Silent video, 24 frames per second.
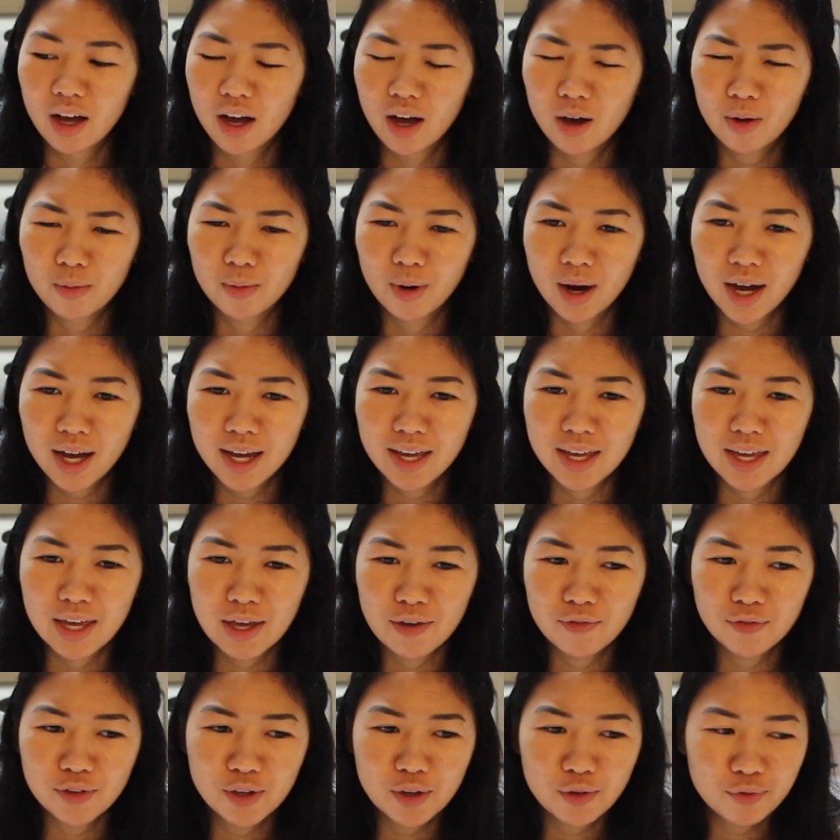All right,
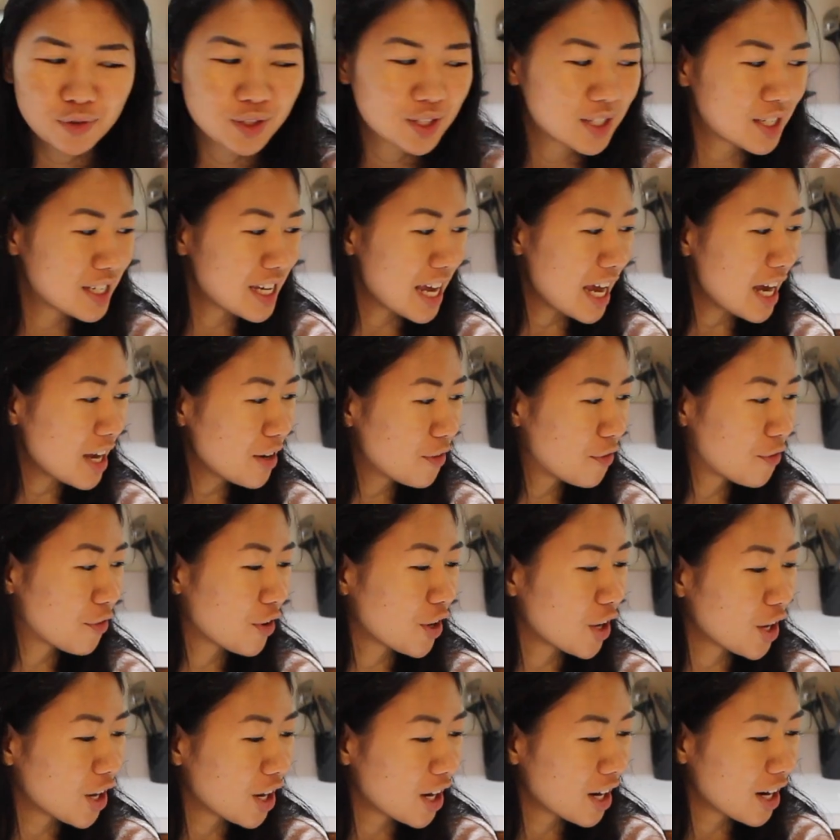if you've stayed
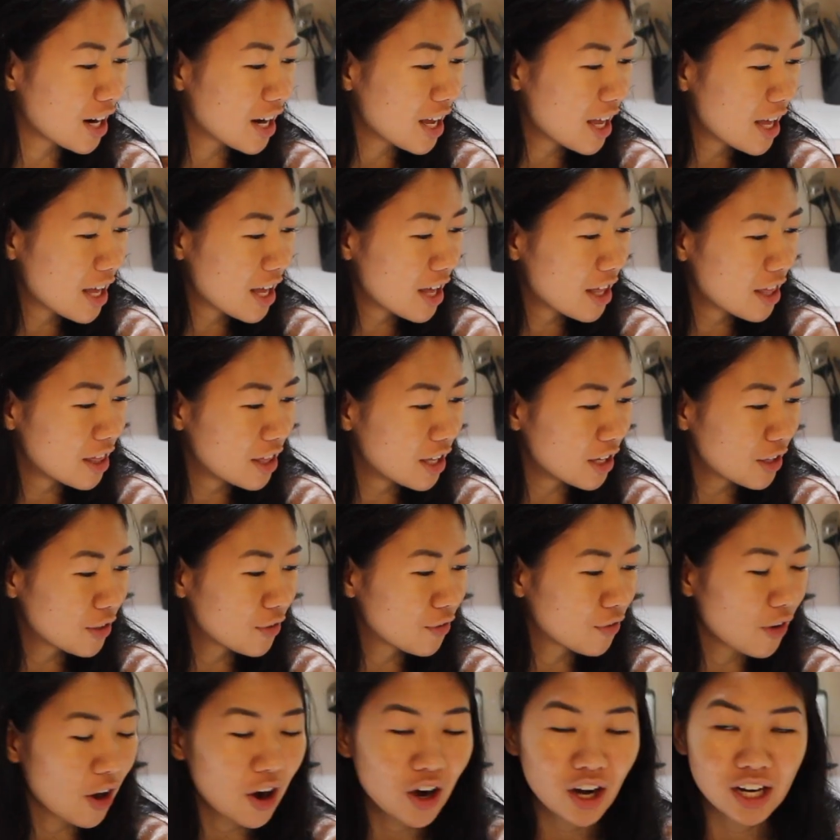for this
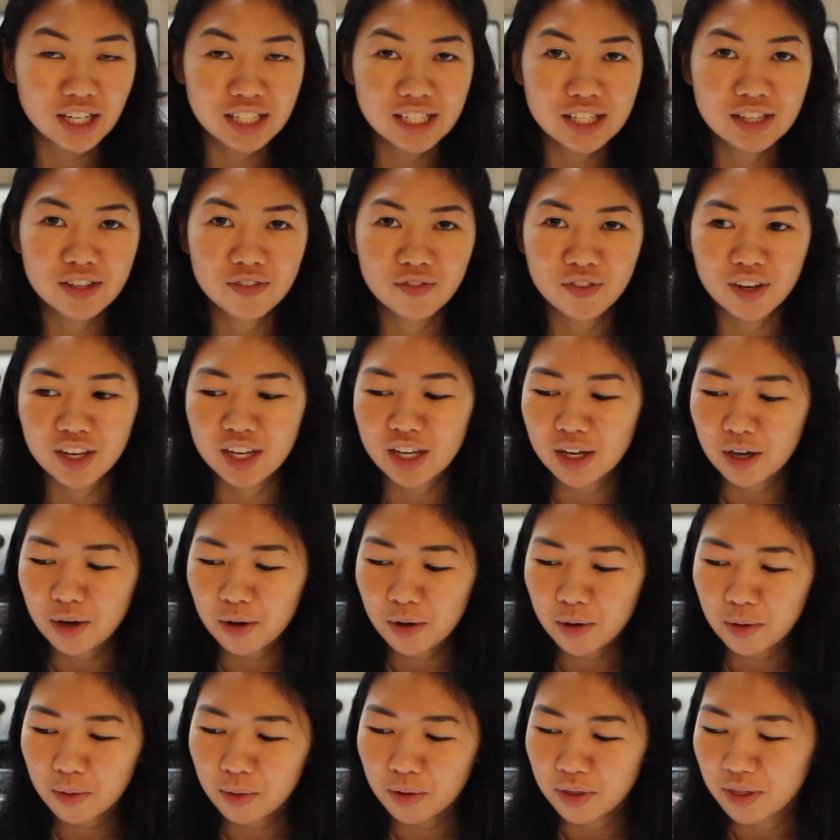far into the
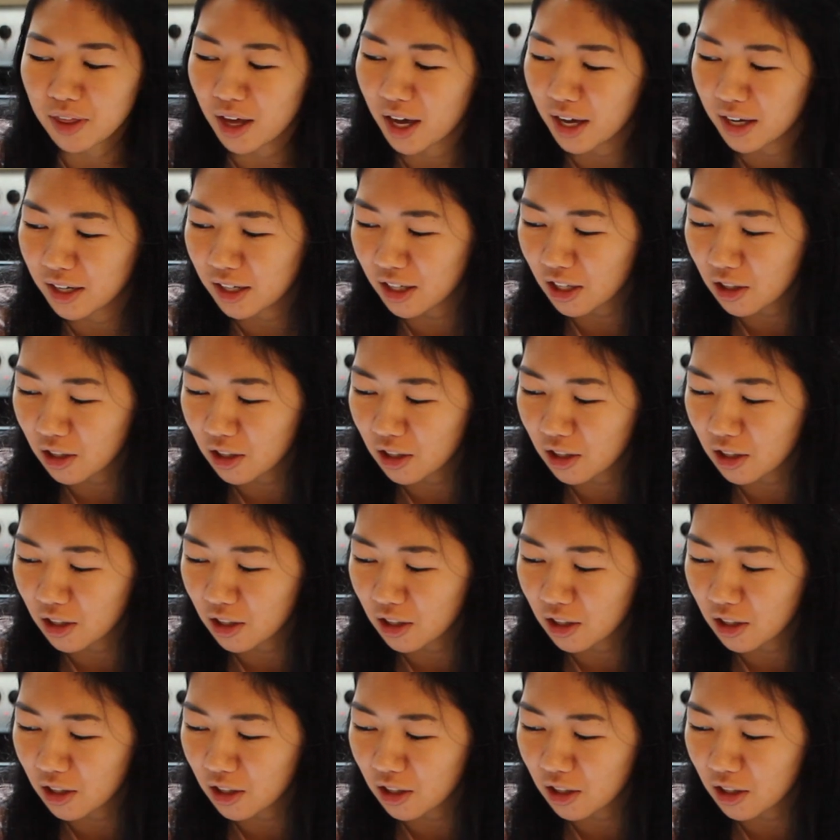video, then